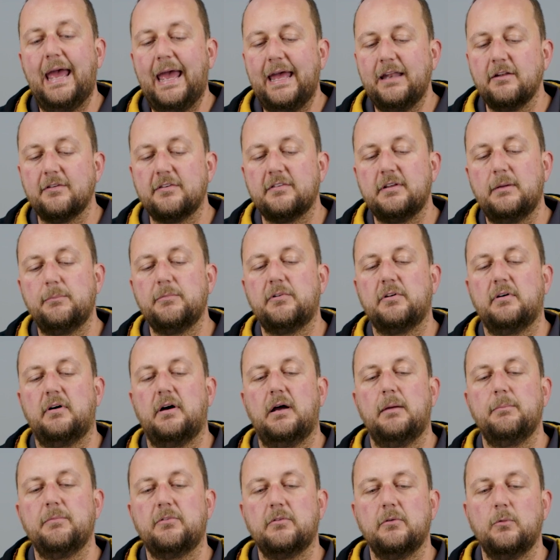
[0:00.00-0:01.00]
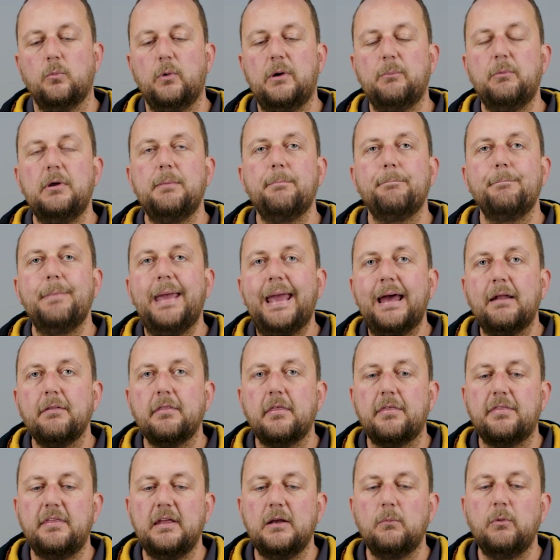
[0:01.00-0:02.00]
And sometimes when we mount
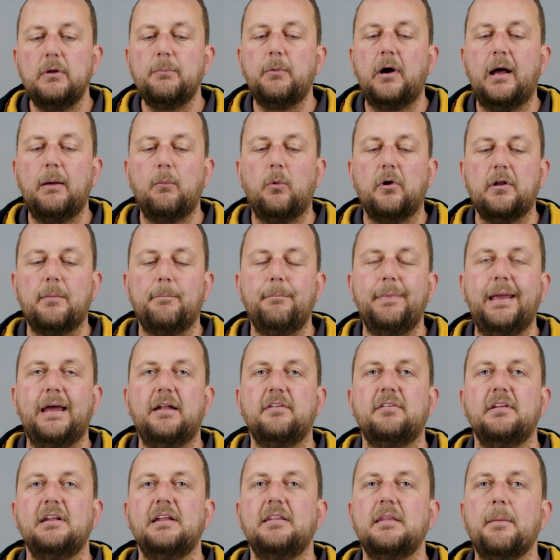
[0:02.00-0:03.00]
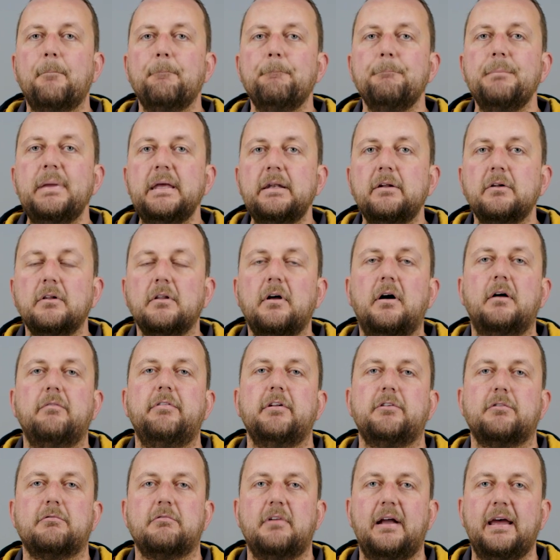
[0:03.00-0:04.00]
the thing, we might want to mount it in the middle of
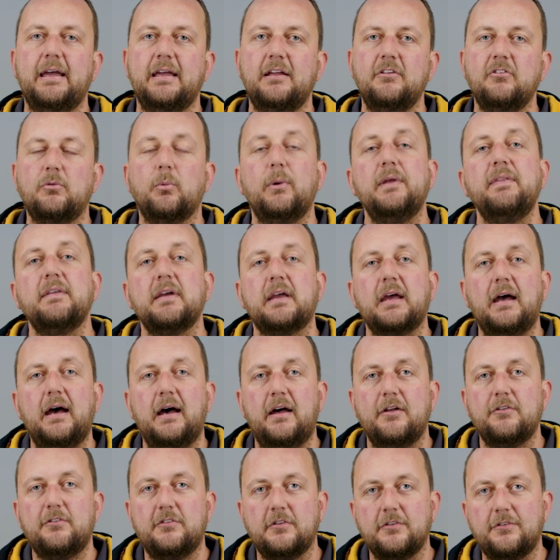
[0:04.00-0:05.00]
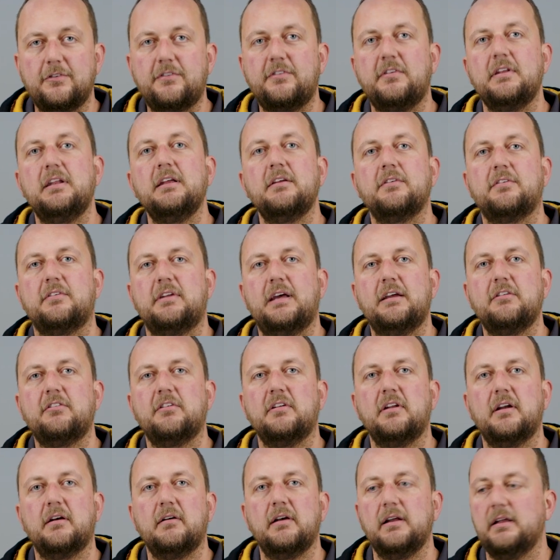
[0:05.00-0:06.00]
its range when the car is just sitting
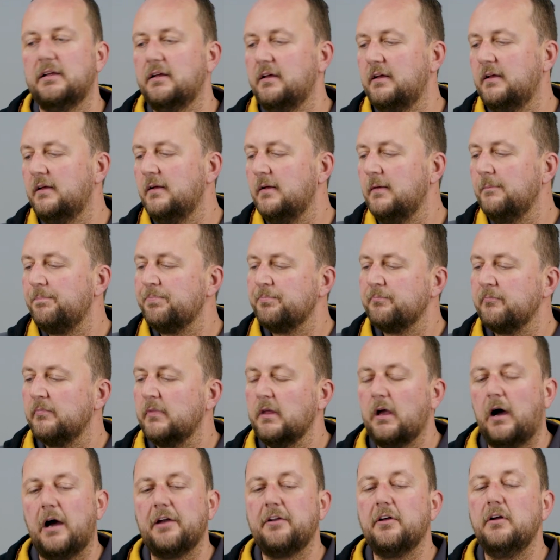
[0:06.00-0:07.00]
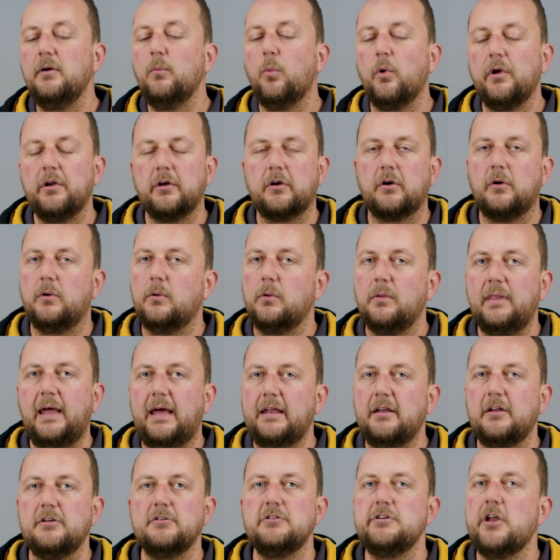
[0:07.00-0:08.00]
stationary. I don't want to call
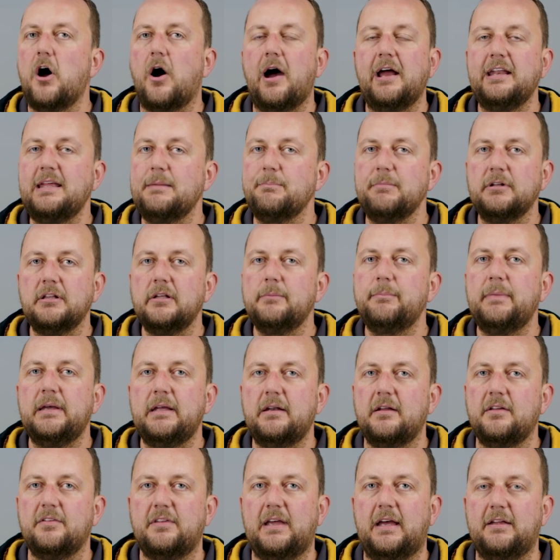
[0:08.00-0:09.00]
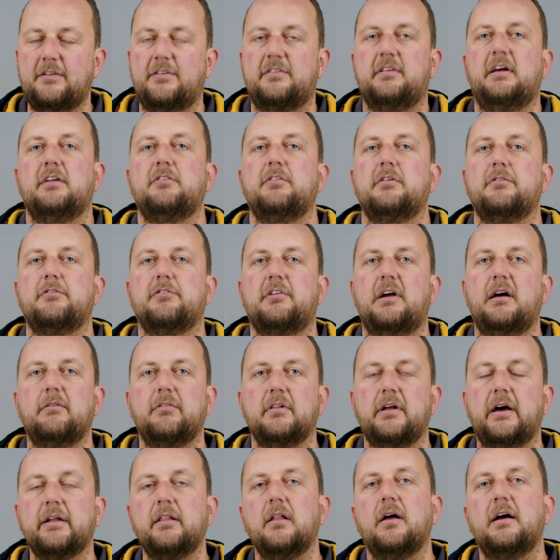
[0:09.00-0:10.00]
that 90 millimeters as such of
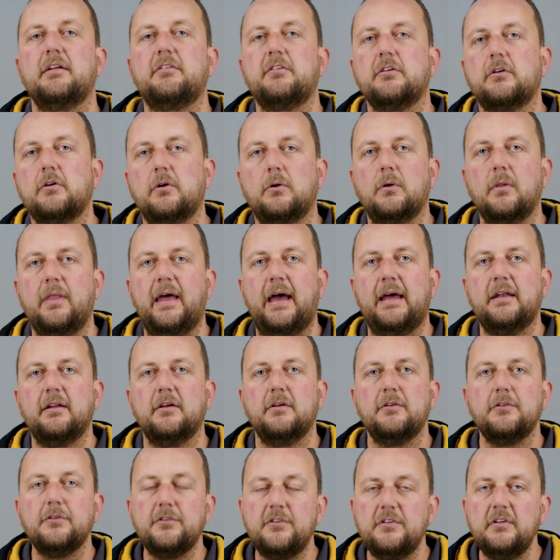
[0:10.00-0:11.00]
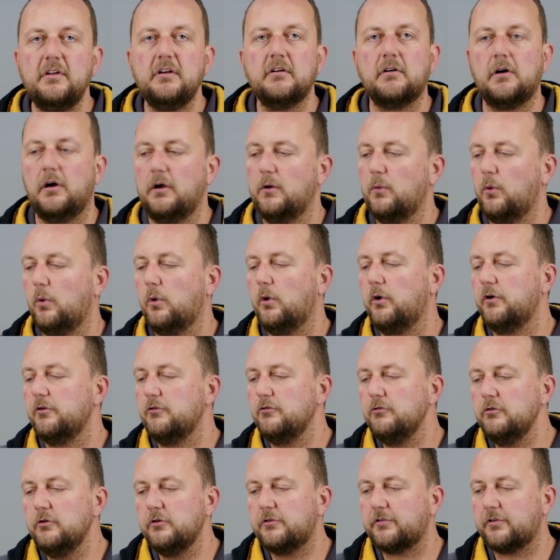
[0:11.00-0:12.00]
travel. I'd like to call that zero or
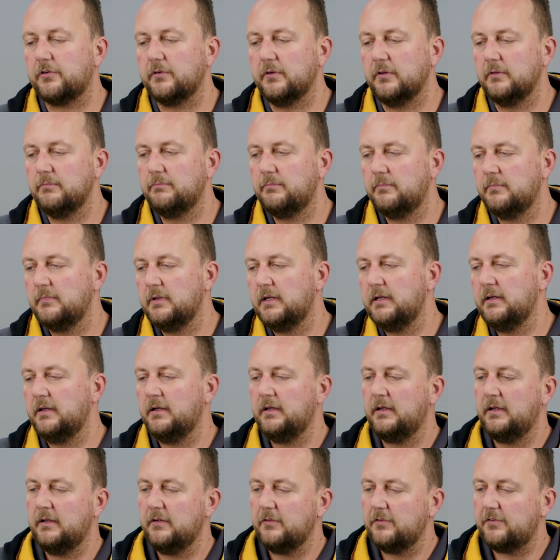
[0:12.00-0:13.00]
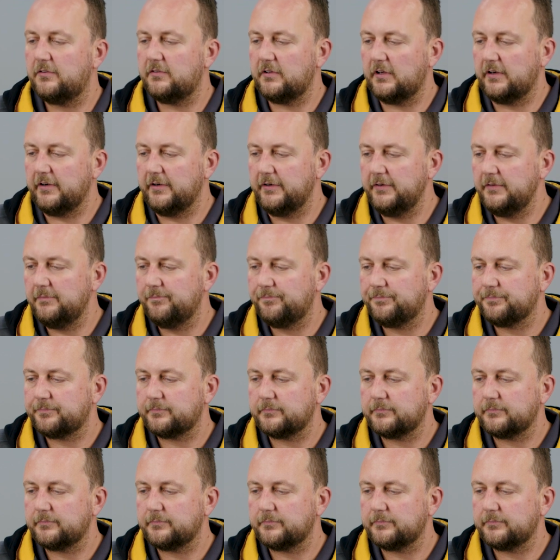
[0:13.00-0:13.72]
neutral. So